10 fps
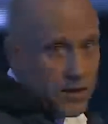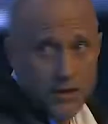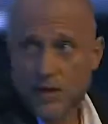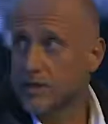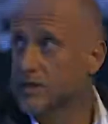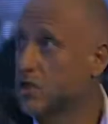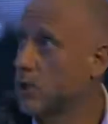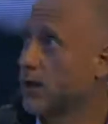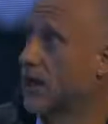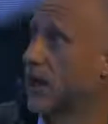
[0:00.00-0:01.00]
so I learned how to
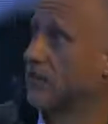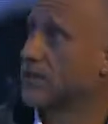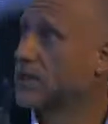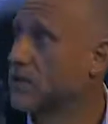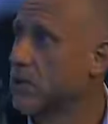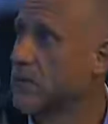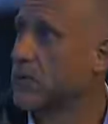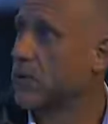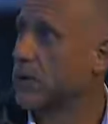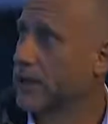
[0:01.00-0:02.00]
scuba dive in a
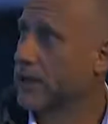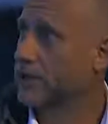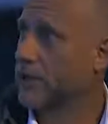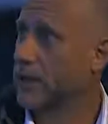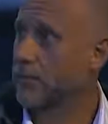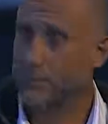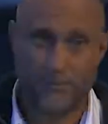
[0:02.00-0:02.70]
swimming pool in uh,